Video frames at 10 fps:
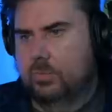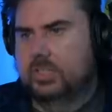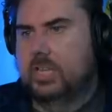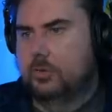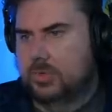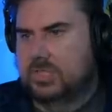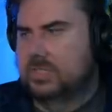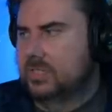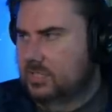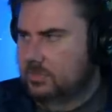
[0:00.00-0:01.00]
really interesting
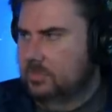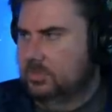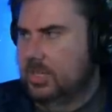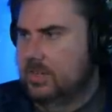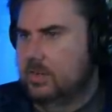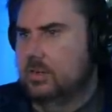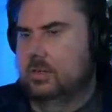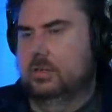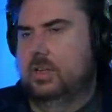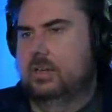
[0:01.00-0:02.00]
systems at play here,
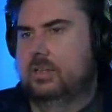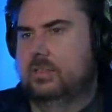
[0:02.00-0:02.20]
and I